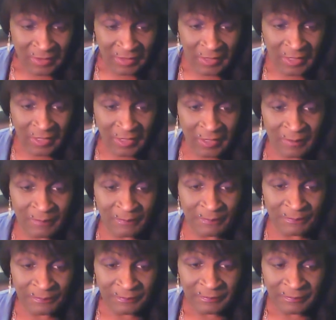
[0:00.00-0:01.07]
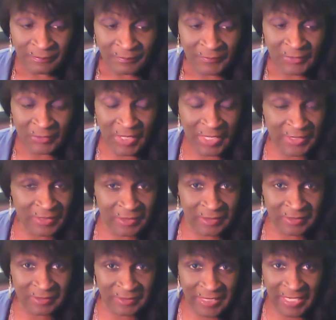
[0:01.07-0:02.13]
So I
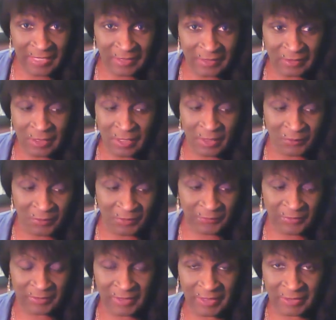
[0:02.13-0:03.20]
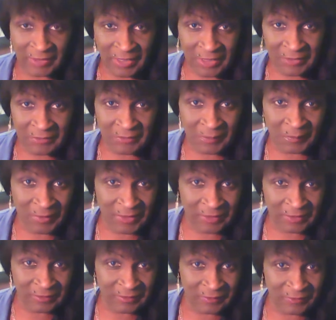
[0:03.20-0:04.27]
need that along with the testosterone
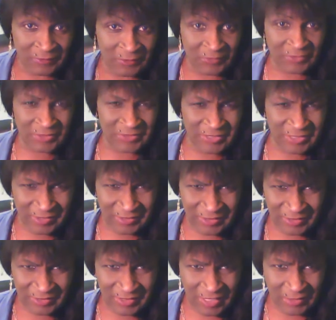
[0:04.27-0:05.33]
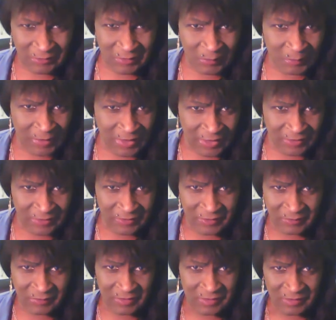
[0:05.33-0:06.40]
blocker. So just taking testosterone blocker
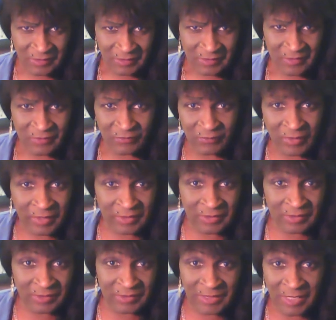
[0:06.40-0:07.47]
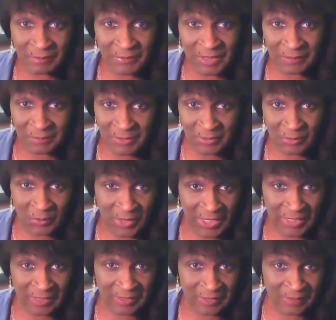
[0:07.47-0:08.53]
and running does not make me who
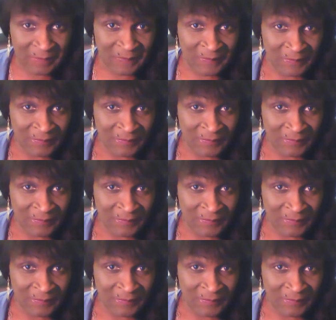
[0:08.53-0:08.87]
I am.